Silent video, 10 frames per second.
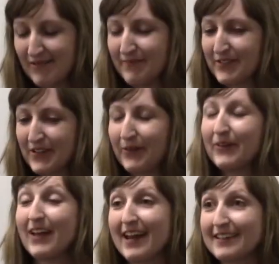So a
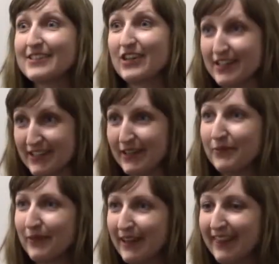lot is changing
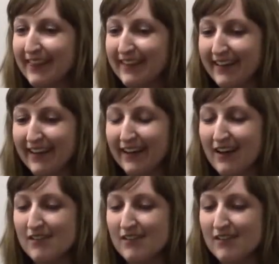with the